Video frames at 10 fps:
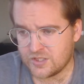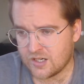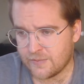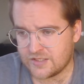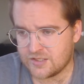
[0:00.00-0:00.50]
talk
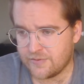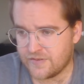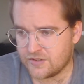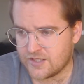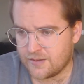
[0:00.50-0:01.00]
about some of
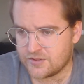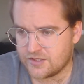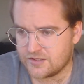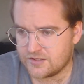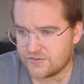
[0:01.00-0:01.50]
those
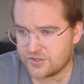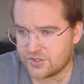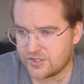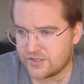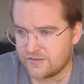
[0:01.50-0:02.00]
options for
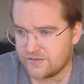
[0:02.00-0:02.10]
sure.